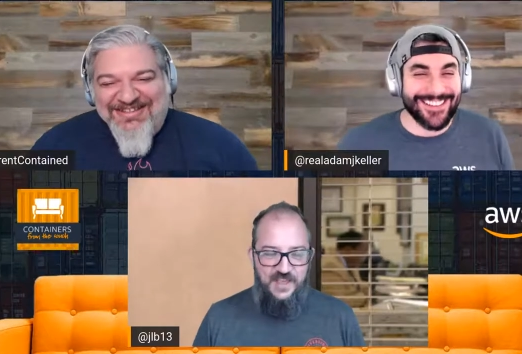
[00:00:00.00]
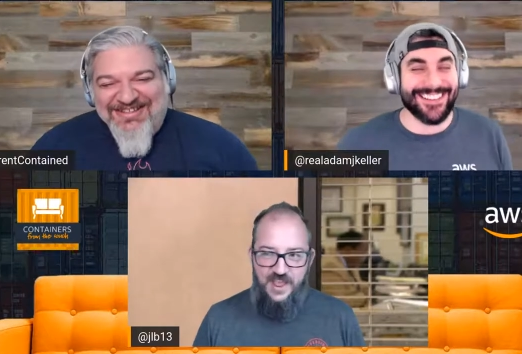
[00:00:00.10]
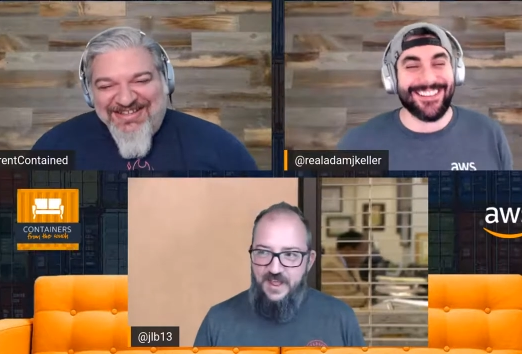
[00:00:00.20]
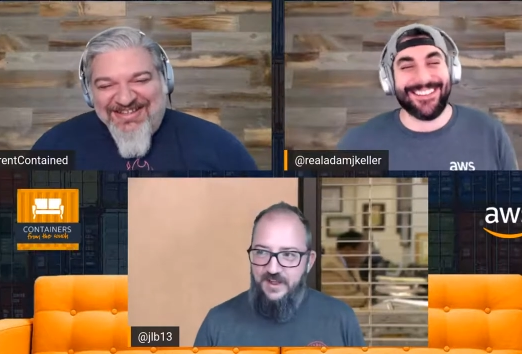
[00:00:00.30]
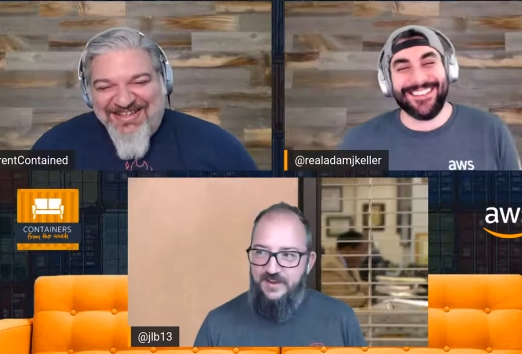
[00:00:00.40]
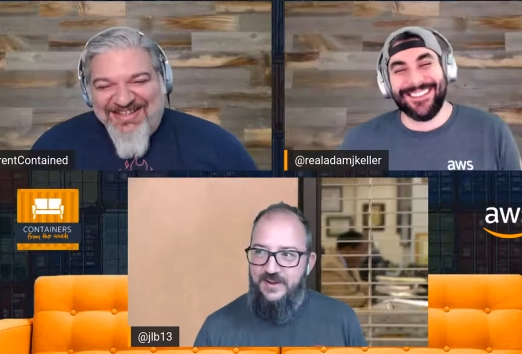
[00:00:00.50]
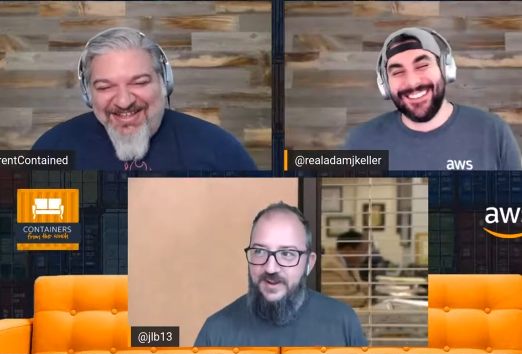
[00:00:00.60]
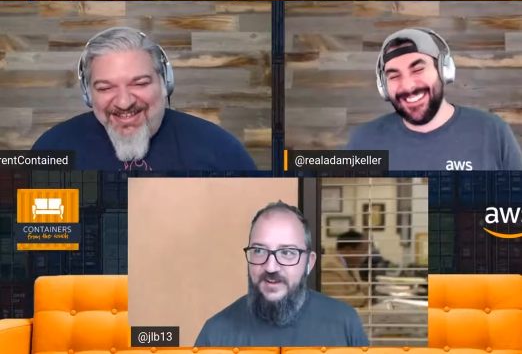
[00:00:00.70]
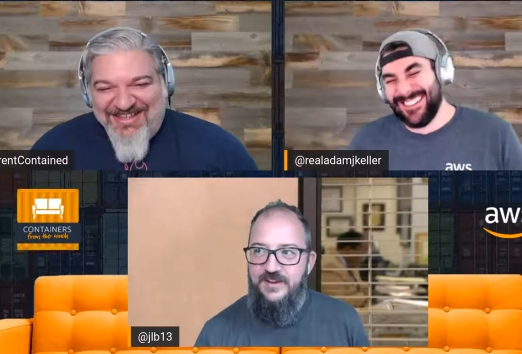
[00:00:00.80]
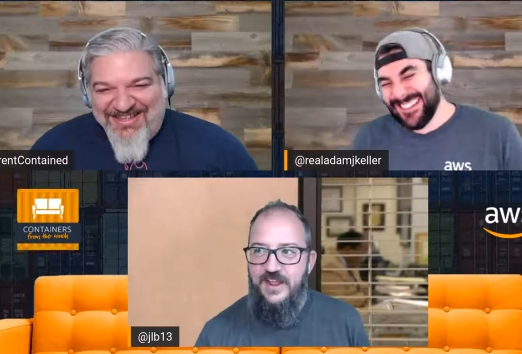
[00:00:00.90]
Speaker 1: yeah,
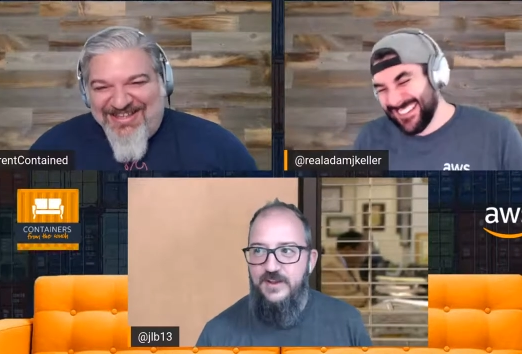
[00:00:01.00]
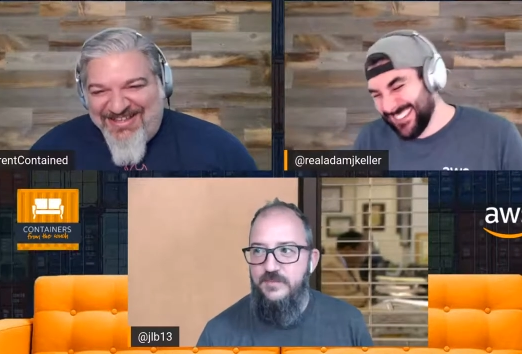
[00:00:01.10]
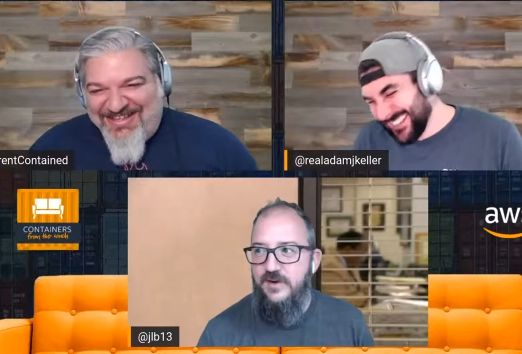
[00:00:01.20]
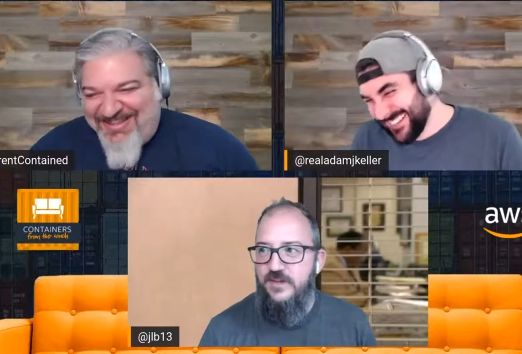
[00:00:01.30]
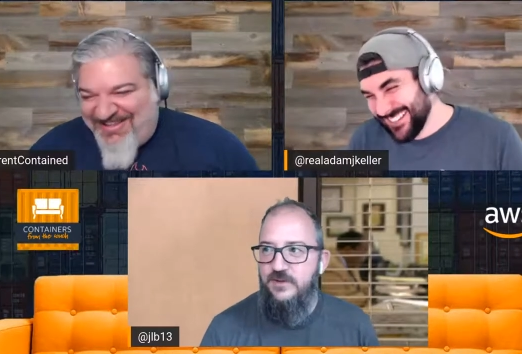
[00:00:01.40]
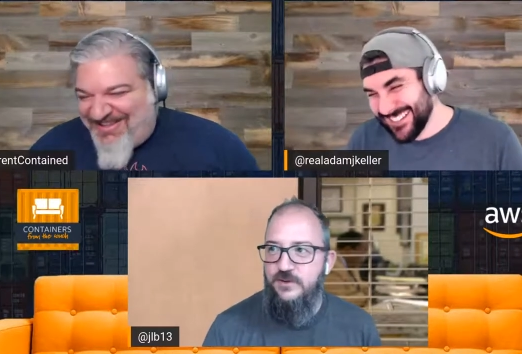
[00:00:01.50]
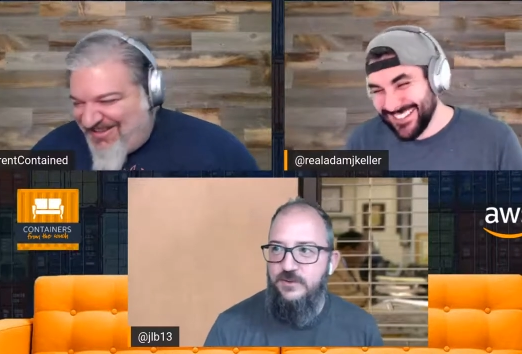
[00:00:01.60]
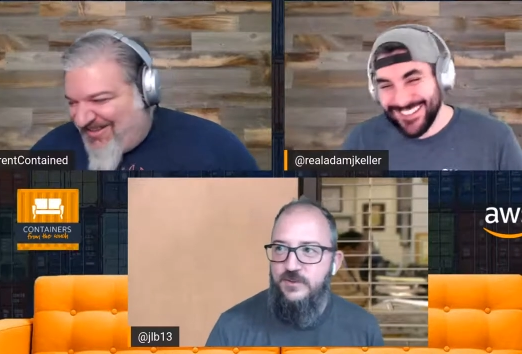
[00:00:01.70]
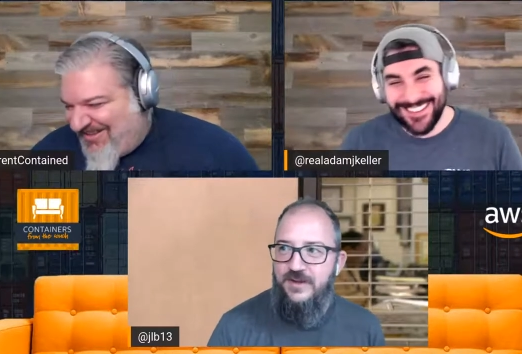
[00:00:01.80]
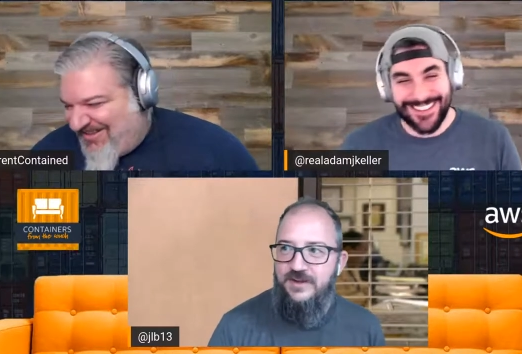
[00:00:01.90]
anybody
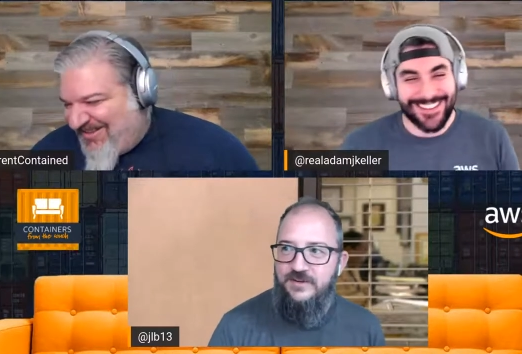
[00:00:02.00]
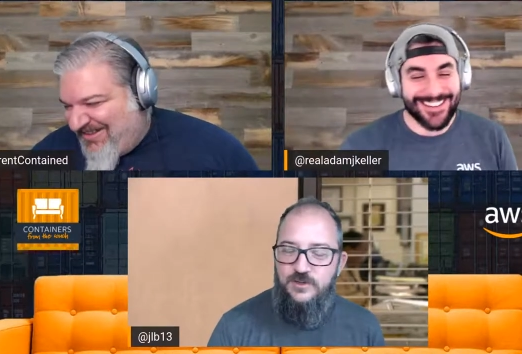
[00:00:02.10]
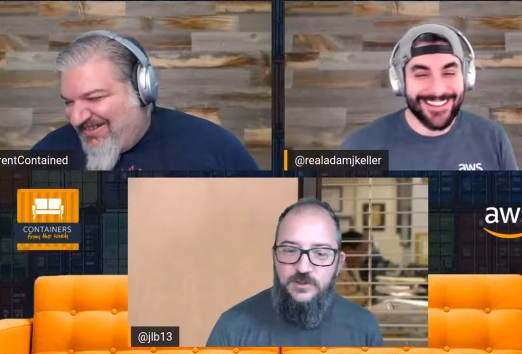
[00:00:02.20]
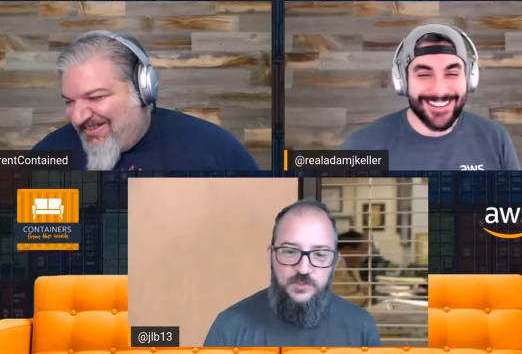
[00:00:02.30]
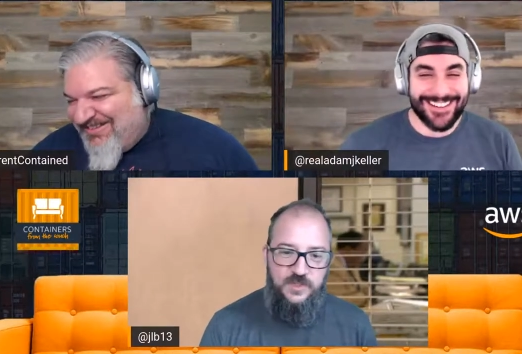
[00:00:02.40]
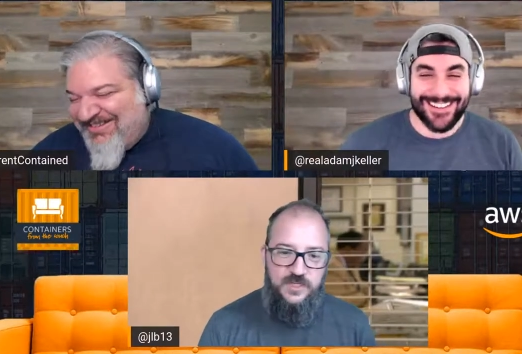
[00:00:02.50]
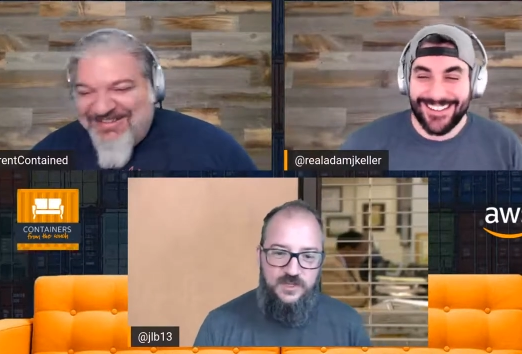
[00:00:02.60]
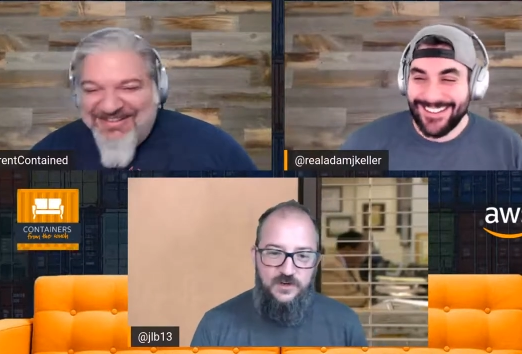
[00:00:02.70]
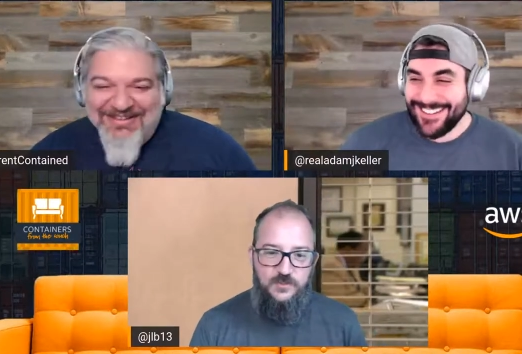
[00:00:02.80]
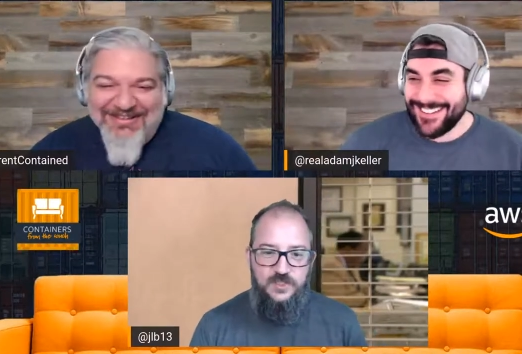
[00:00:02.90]
who uh, who's re,
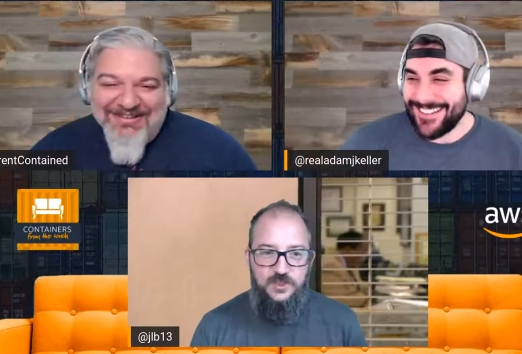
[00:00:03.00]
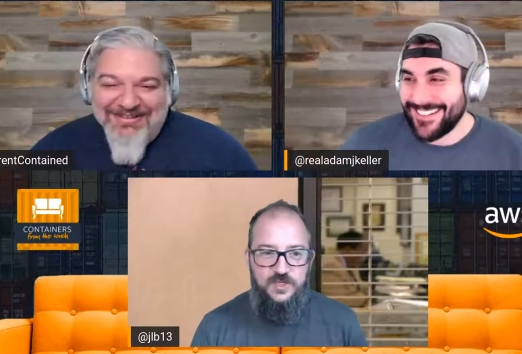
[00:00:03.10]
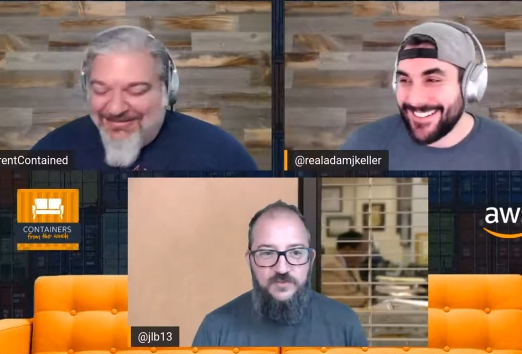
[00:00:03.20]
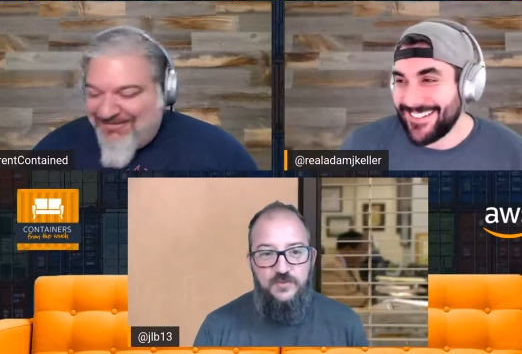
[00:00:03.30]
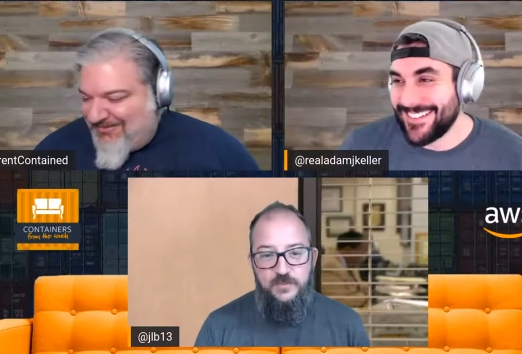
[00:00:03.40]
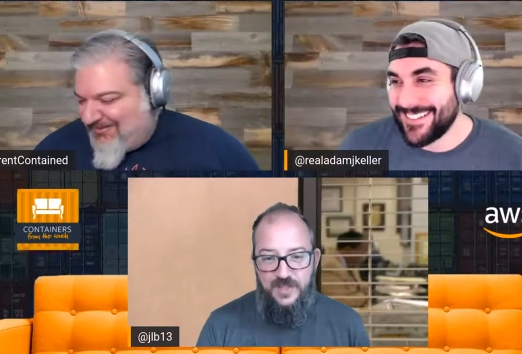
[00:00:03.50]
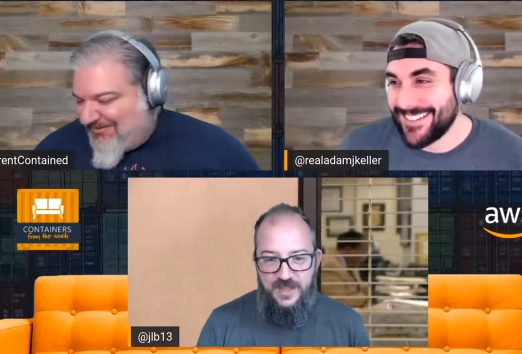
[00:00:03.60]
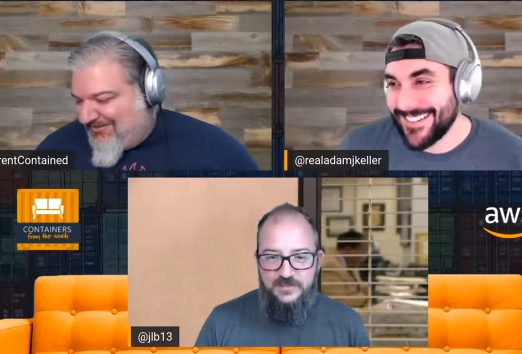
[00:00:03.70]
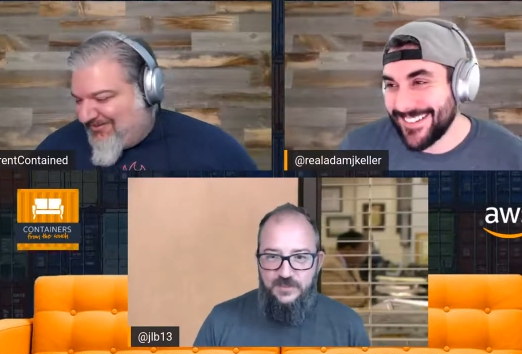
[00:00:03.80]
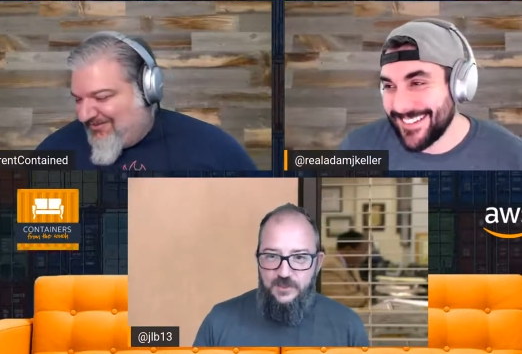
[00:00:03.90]
you know rejoining from
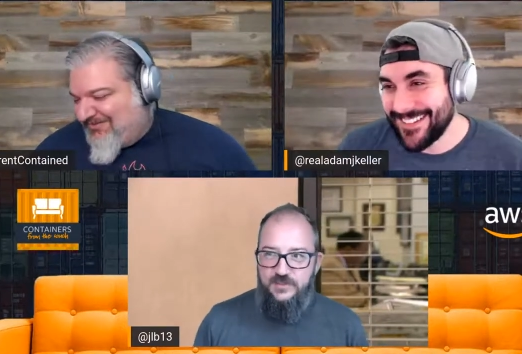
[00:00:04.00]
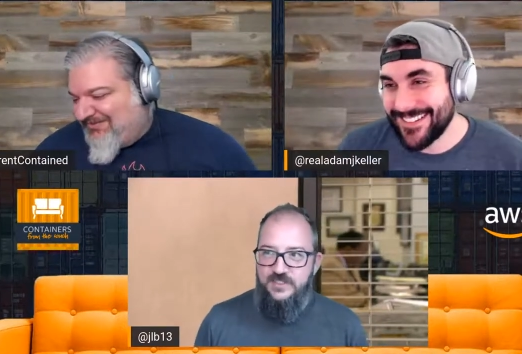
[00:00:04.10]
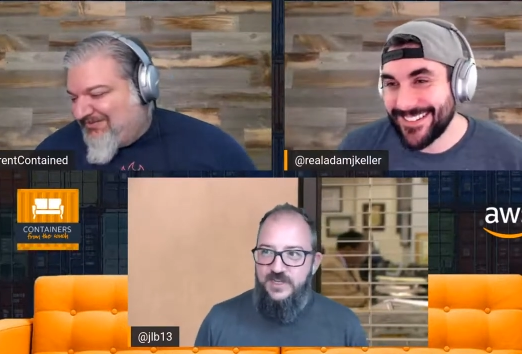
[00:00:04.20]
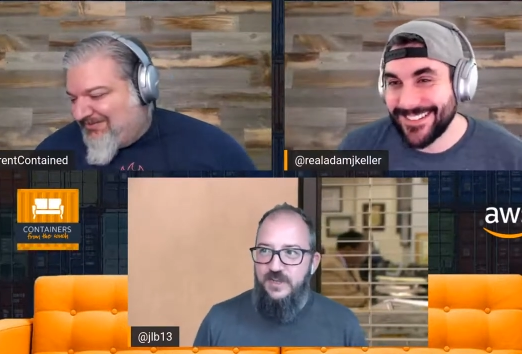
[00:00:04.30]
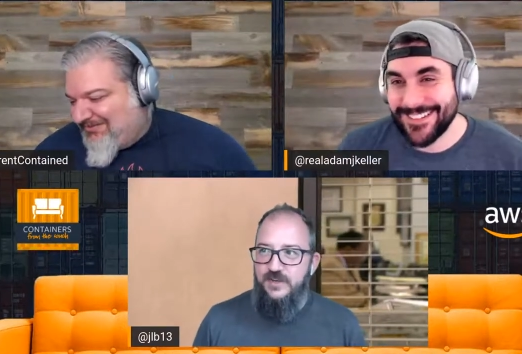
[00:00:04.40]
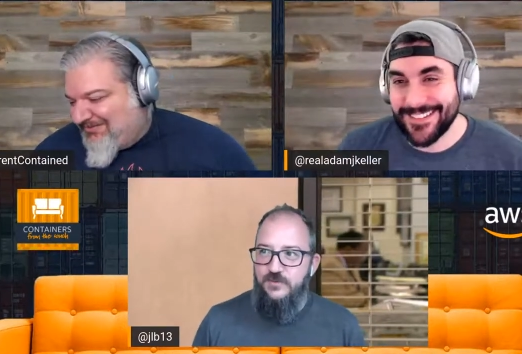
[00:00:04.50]
last Thursday